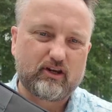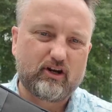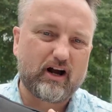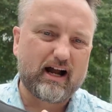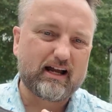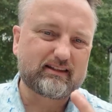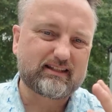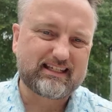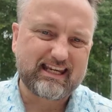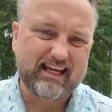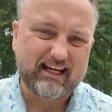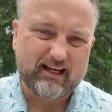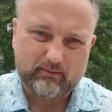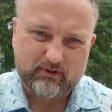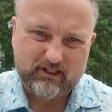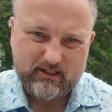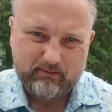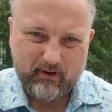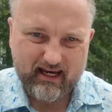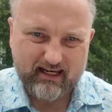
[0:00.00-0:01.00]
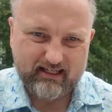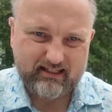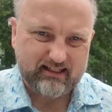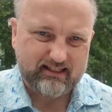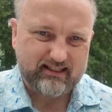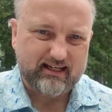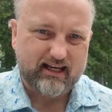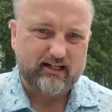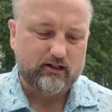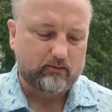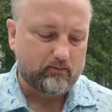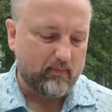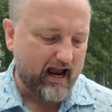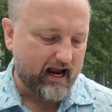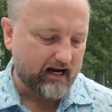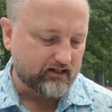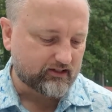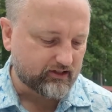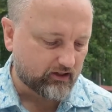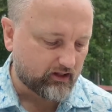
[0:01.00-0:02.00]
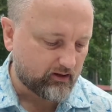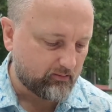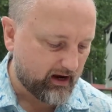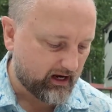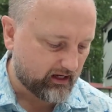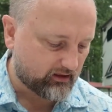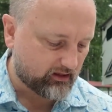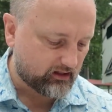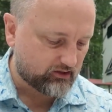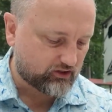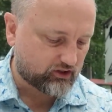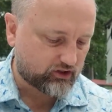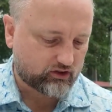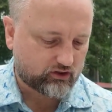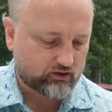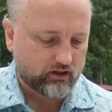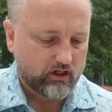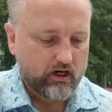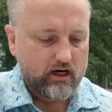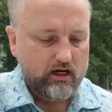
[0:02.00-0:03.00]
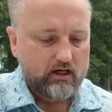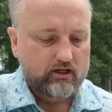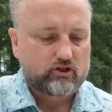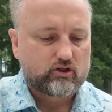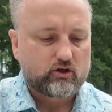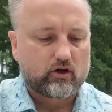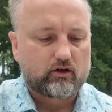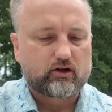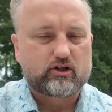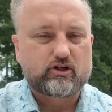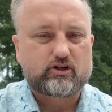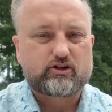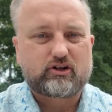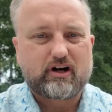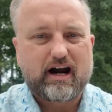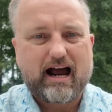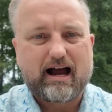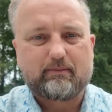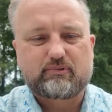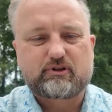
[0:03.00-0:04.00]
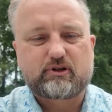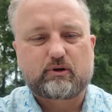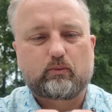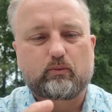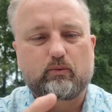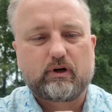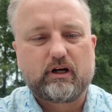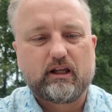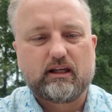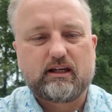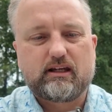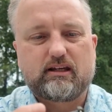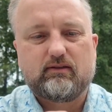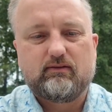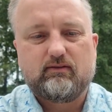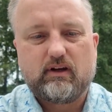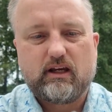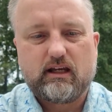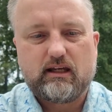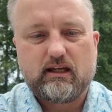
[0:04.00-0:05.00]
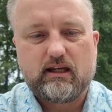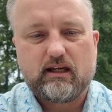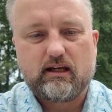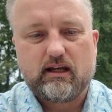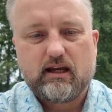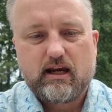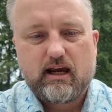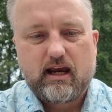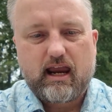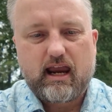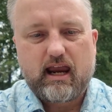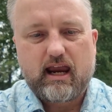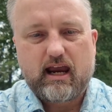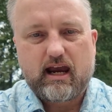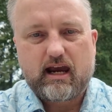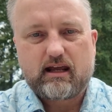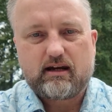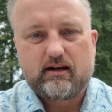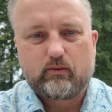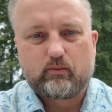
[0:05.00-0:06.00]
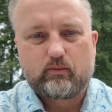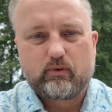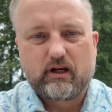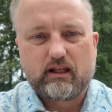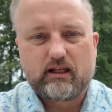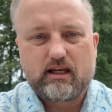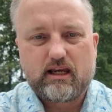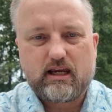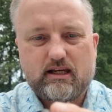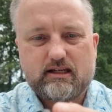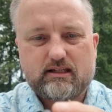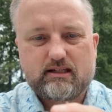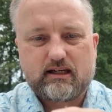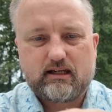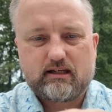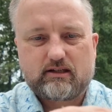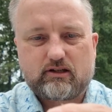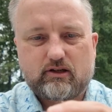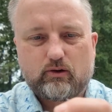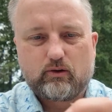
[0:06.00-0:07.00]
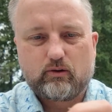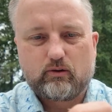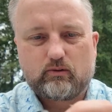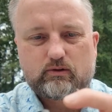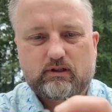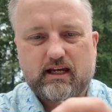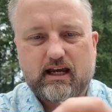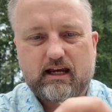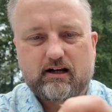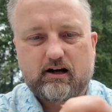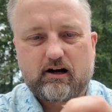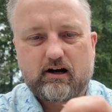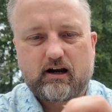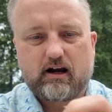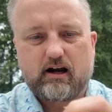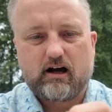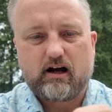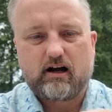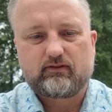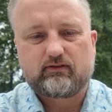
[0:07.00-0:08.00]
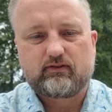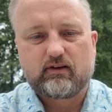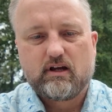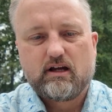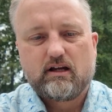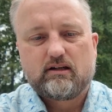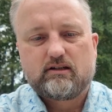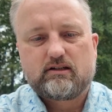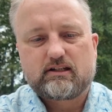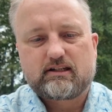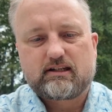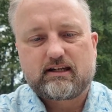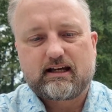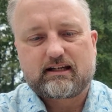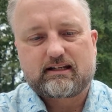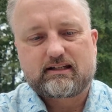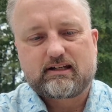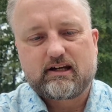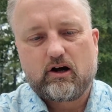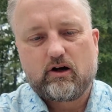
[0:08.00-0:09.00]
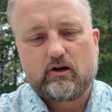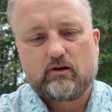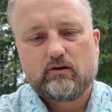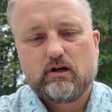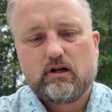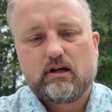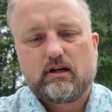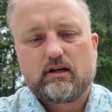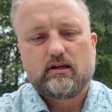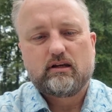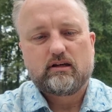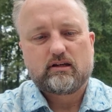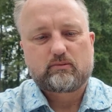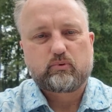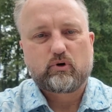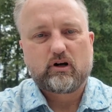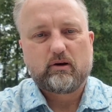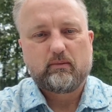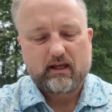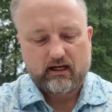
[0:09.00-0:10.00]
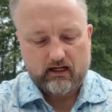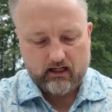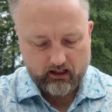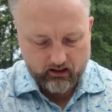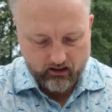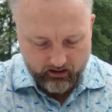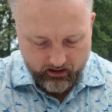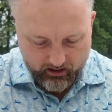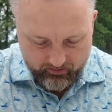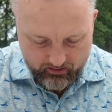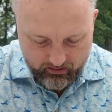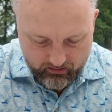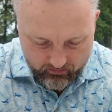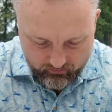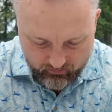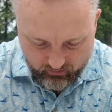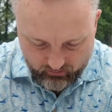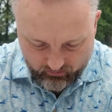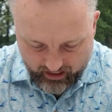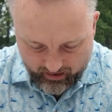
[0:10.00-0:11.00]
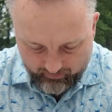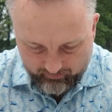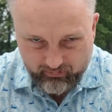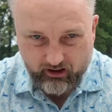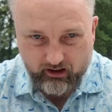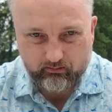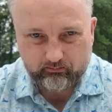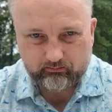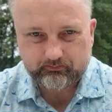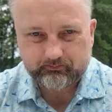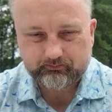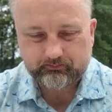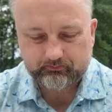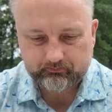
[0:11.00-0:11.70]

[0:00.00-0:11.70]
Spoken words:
you don't have to take up the space inside your bag. So they make these shoulder straps really convenient and really easy to take on and off, just like so. You just put them in here and then you strap them,